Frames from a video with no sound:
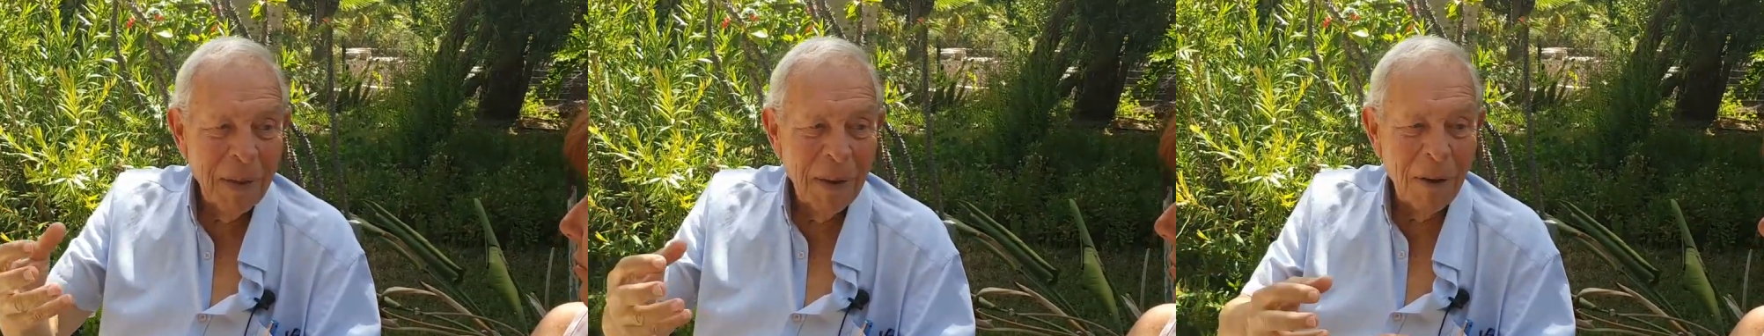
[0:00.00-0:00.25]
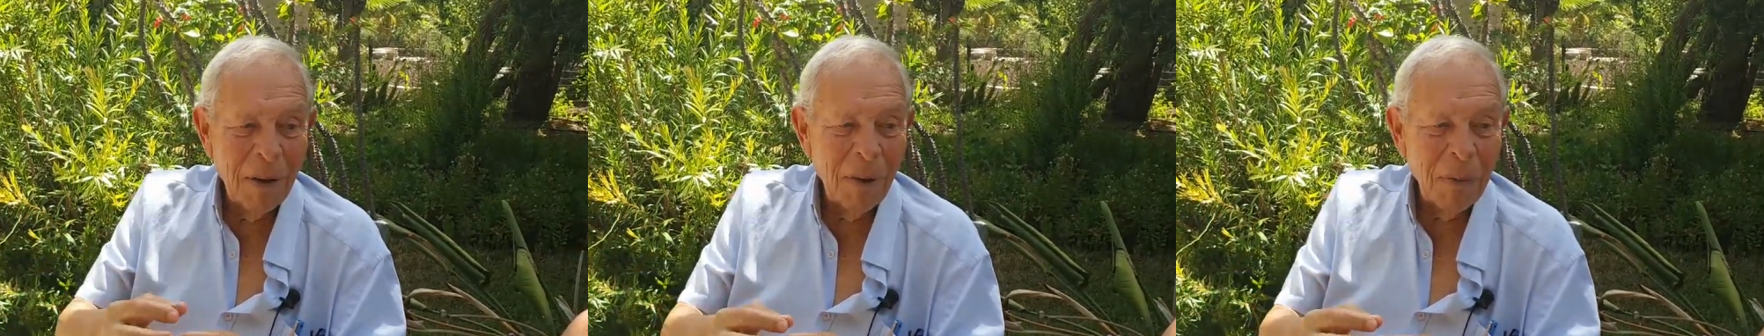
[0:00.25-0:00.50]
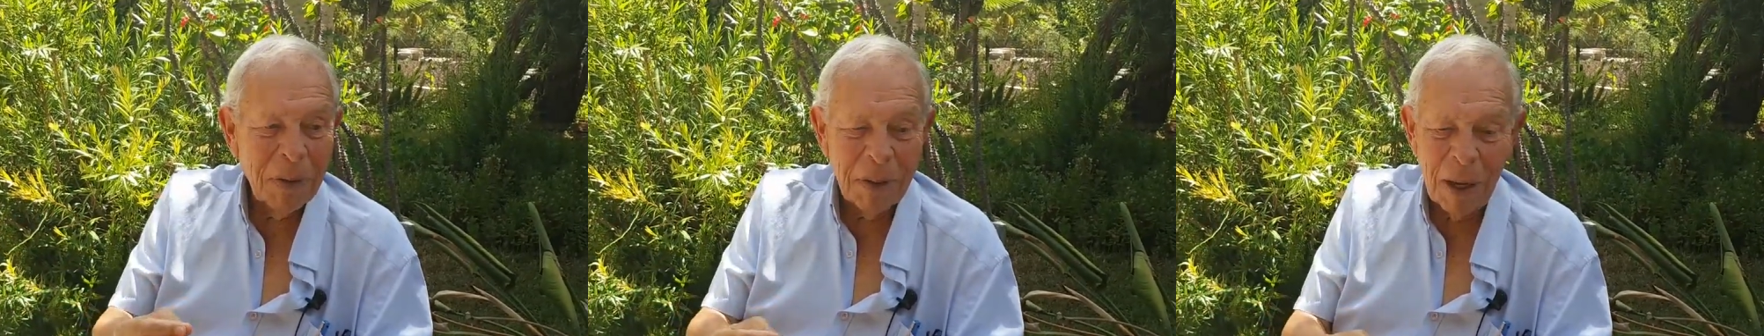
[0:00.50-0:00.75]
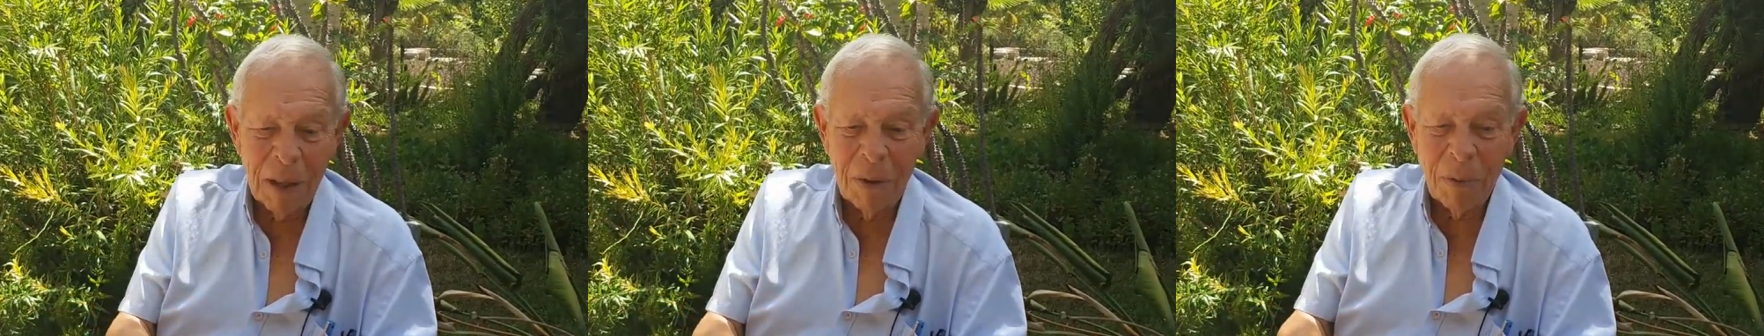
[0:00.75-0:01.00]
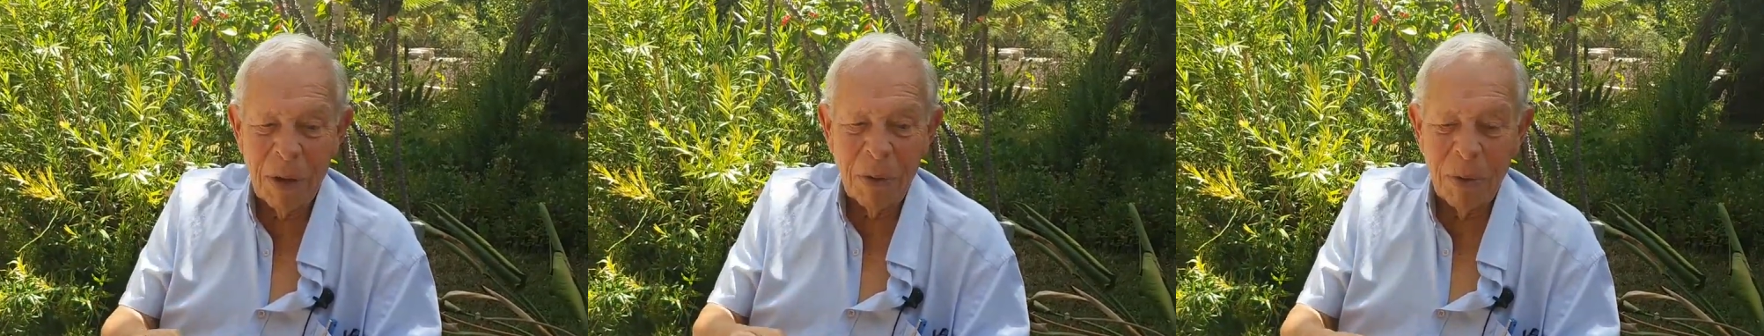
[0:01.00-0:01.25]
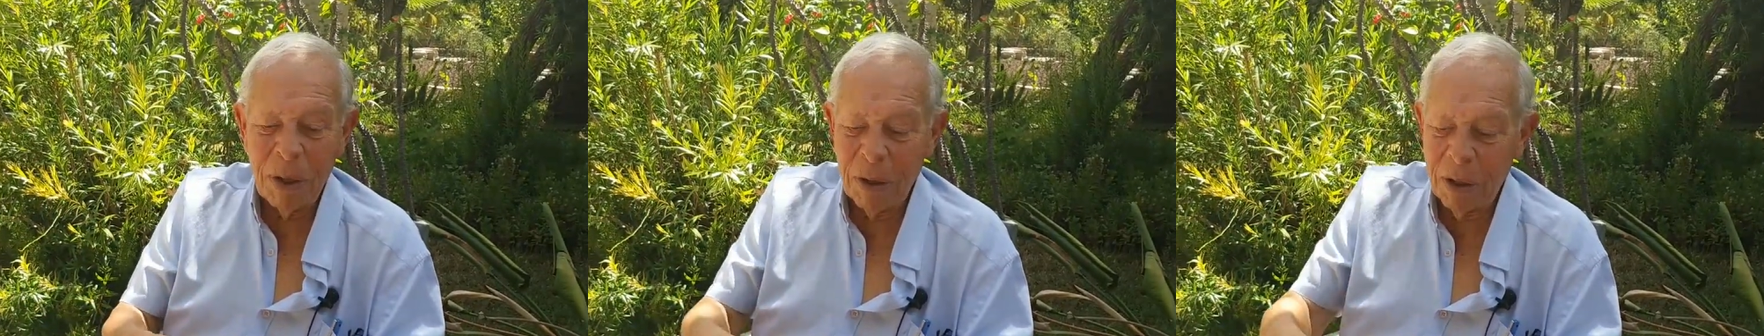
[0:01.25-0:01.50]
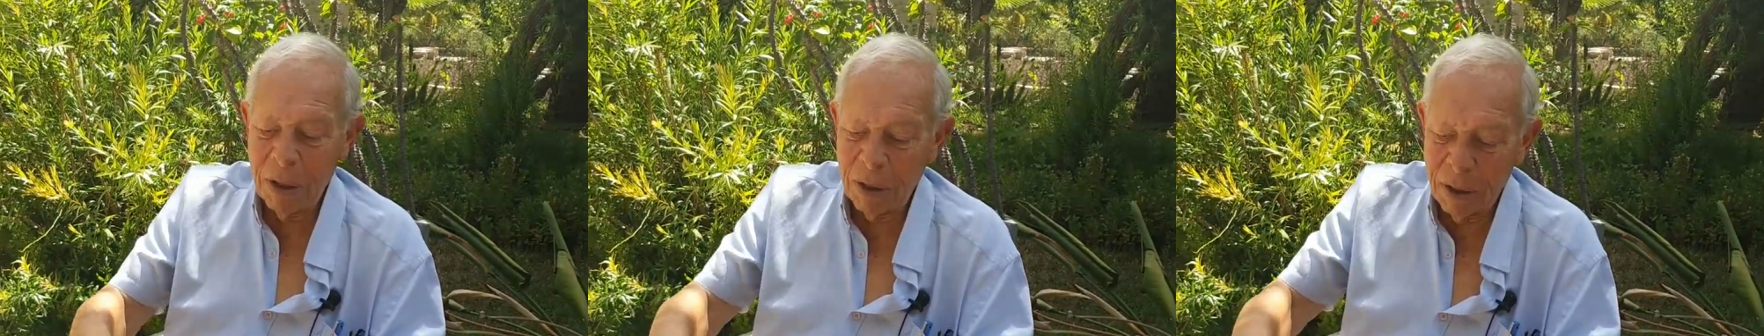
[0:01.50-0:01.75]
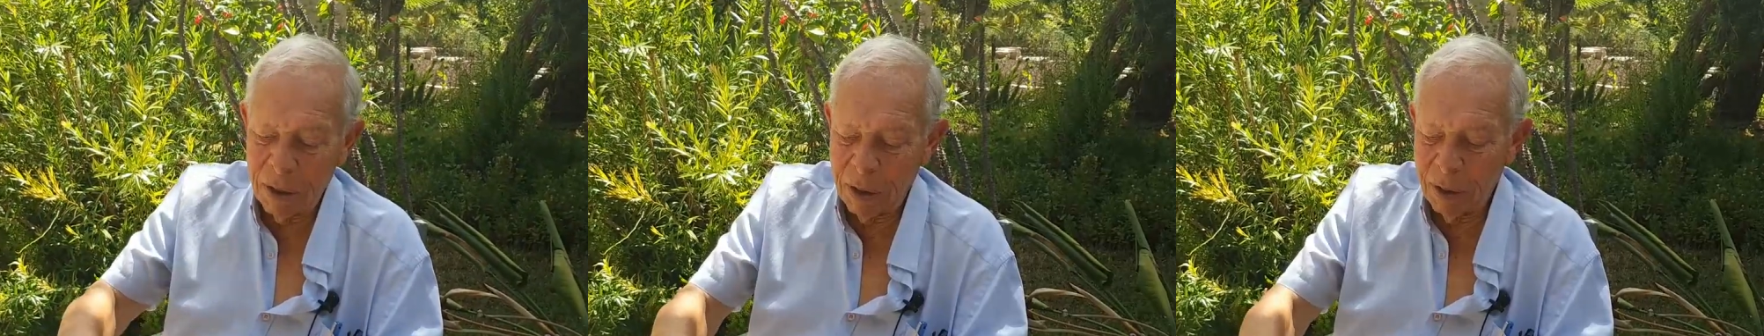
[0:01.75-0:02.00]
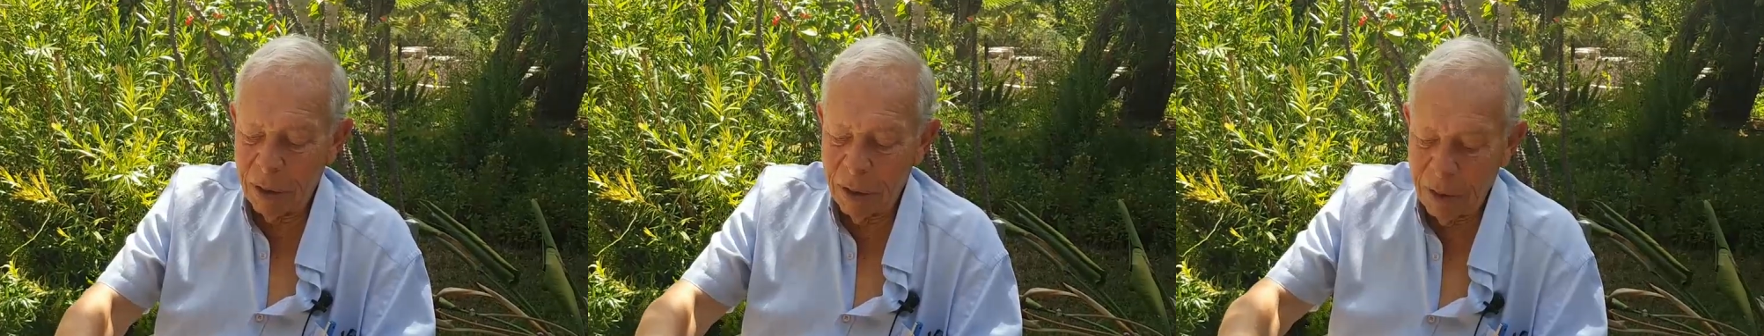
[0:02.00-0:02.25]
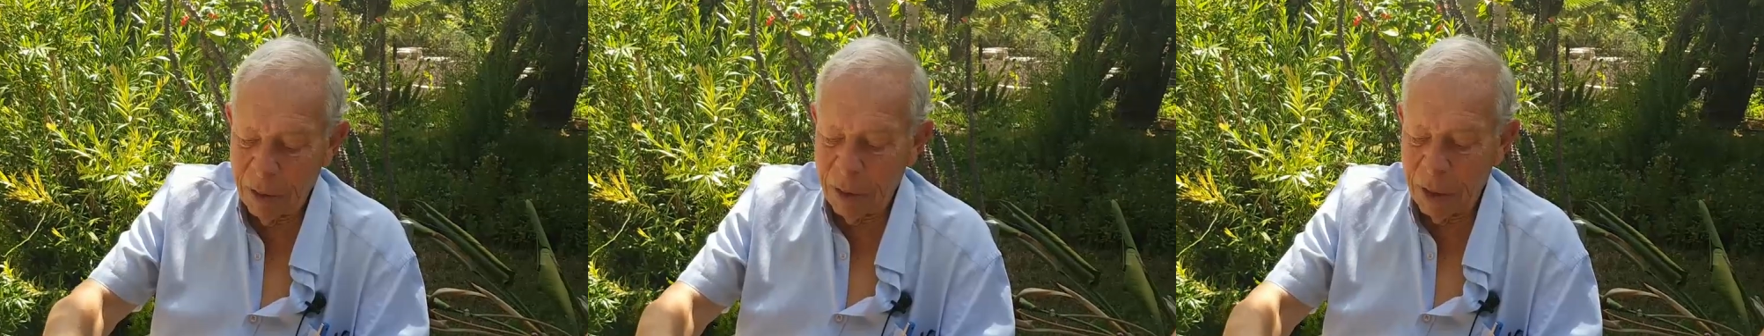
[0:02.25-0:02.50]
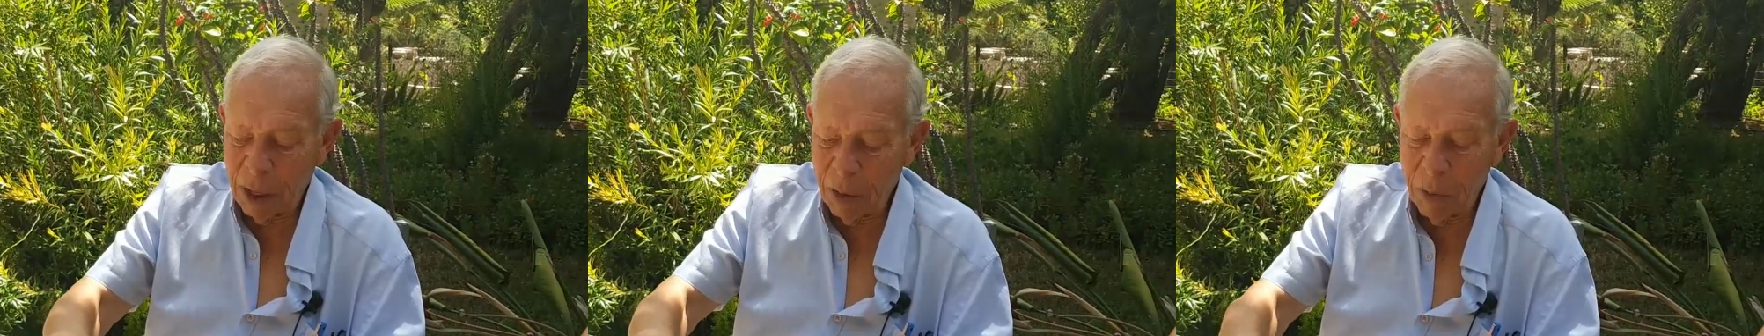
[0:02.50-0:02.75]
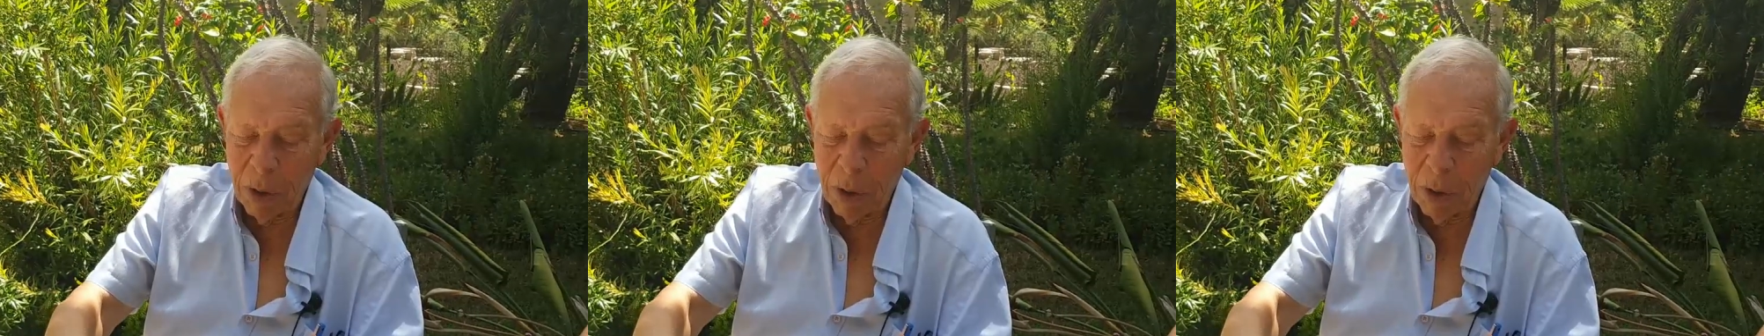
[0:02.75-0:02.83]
And all of a sudden, when we, they